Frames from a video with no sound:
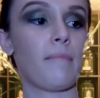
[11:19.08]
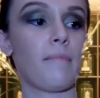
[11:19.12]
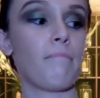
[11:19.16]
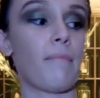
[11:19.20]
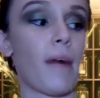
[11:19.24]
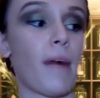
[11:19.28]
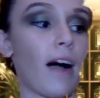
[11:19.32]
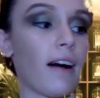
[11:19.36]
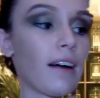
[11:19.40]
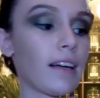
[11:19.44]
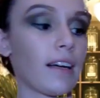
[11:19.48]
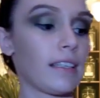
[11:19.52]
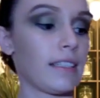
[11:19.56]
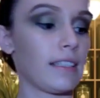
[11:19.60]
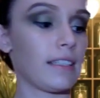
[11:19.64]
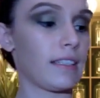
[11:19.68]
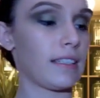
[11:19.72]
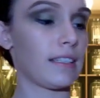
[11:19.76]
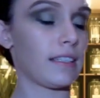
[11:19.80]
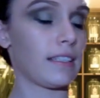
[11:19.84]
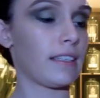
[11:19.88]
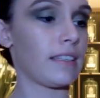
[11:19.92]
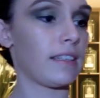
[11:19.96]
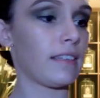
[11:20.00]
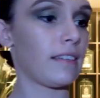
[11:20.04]

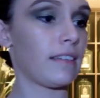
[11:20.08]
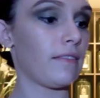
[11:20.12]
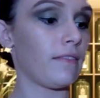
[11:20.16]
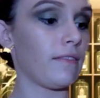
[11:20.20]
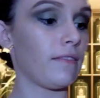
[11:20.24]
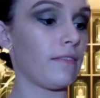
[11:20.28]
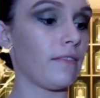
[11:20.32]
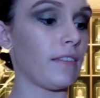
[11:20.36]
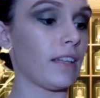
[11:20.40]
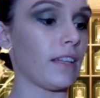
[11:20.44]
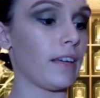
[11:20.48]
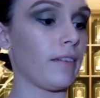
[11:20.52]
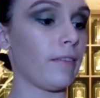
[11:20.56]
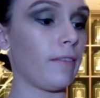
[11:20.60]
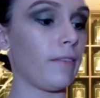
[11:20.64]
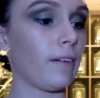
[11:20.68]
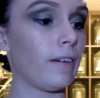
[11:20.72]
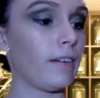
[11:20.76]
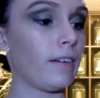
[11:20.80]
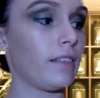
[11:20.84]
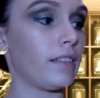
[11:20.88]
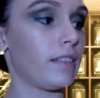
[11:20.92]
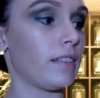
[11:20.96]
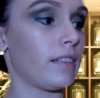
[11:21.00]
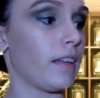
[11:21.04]
boxed
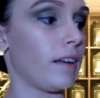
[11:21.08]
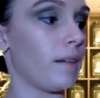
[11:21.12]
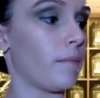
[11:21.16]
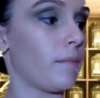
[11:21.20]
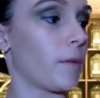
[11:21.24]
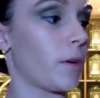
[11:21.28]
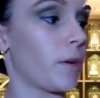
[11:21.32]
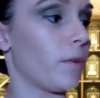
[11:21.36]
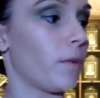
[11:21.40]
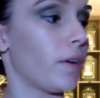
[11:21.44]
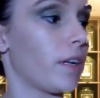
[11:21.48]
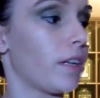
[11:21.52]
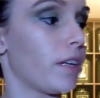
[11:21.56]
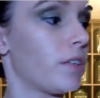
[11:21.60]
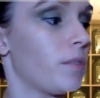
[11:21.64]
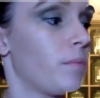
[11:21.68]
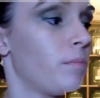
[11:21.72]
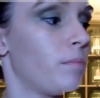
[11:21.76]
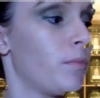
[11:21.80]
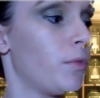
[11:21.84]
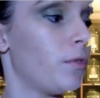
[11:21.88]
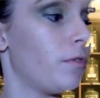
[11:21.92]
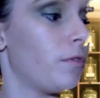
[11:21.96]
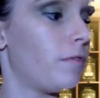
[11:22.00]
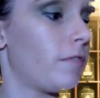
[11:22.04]
flavors. I'm going to
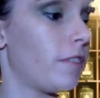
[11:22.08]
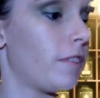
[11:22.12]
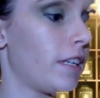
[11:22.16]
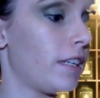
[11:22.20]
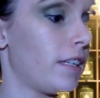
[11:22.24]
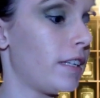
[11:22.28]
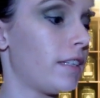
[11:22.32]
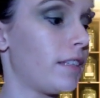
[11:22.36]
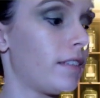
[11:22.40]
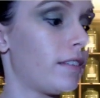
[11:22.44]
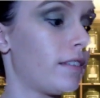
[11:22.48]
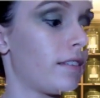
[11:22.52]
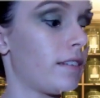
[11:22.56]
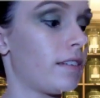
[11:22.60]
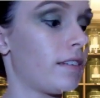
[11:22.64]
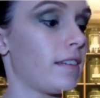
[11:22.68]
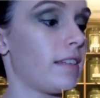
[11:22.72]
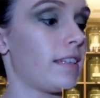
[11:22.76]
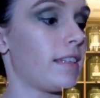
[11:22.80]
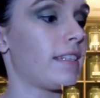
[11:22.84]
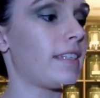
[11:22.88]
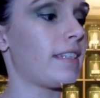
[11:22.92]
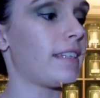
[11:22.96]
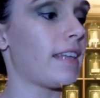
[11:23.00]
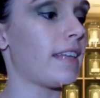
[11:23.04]
move this to
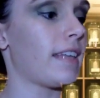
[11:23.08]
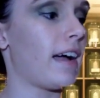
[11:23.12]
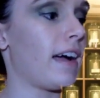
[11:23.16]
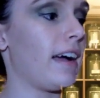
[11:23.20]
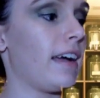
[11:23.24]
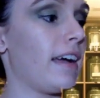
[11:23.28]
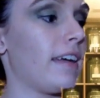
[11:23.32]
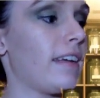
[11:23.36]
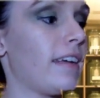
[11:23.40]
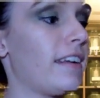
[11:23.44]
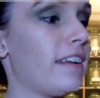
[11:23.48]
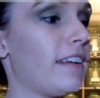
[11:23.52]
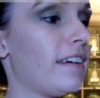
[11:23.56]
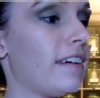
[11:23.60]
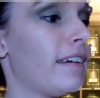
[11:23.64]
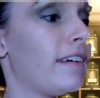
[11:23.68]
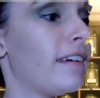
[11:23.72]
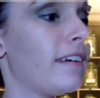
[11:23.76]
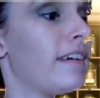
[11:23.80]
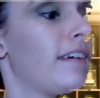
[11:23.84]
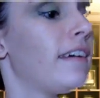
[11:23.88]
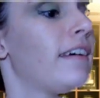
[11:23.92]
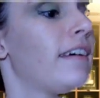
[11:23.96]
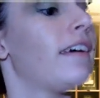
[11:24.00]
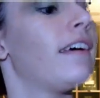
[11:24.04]
the side
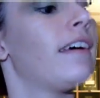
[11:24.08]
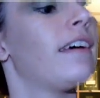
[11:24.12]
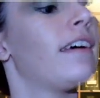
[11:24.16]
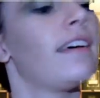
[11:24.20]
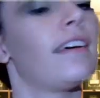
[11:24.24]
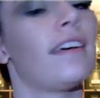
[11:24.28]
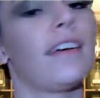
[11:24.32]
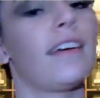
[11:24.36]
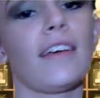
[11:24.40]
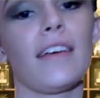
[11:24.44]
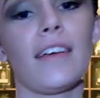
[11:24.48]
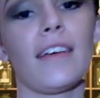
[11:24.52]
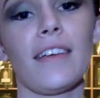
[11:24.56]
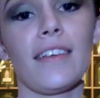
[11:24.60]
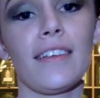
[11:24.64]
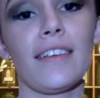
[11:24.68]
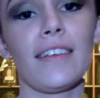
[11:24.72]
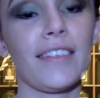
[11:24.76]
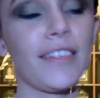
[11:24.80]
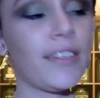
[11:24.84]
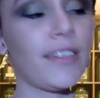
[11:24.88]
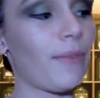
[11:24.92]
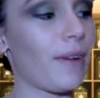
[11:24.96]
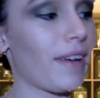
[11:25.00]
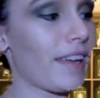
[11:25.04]

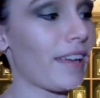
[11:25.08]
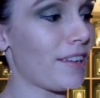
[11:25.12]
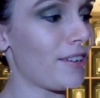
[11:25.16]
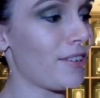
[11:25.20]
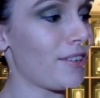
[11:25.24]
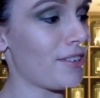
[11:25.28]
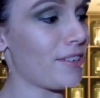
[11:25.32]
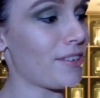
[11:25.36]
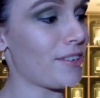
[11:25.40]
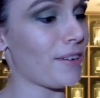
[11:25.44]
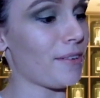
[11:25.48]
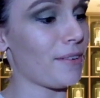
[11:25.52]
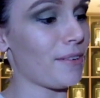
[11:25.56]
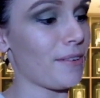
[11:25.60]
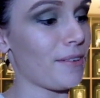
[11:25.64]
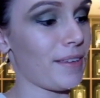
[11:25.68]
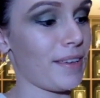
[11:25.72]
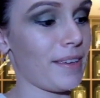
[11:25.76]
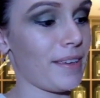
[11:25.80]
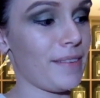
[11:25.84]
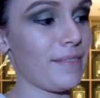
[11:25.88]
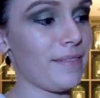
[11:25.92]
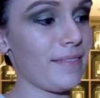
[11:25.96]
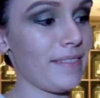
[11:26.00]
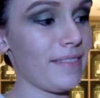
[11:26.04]
so I can show
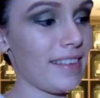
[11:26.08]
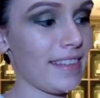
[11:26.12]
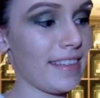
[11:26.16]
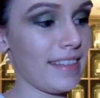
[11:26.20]
you